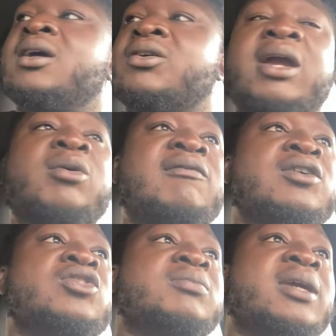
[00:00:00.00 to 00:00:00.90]
great
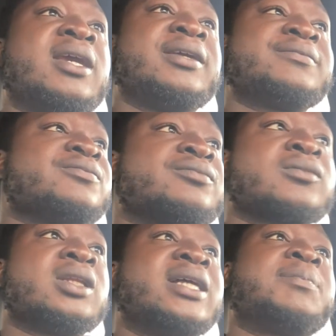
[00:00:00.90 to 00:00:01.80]
reviews mean
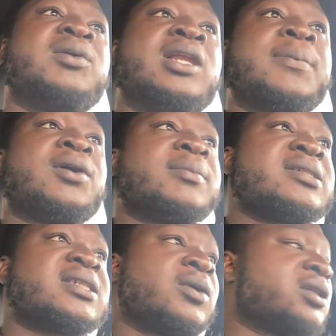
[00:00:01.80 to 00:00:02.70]
let's pull up on them and
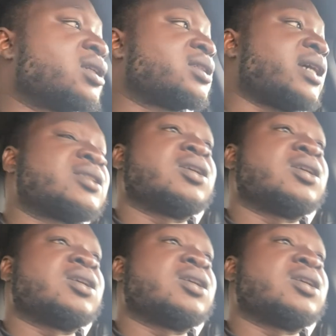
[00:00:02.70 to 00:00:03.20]
see what it looks like.